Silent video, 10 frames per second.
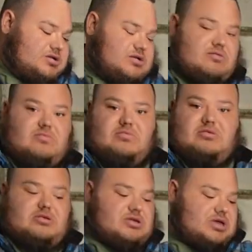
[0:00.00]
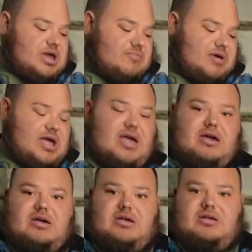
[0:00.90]
We got my
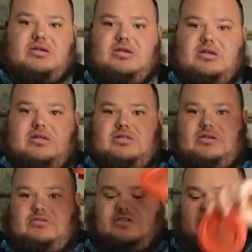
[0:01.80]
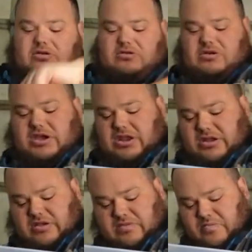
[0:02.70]
little Del Grit.
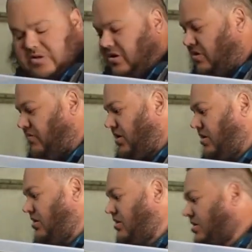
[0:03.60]
Put it over here.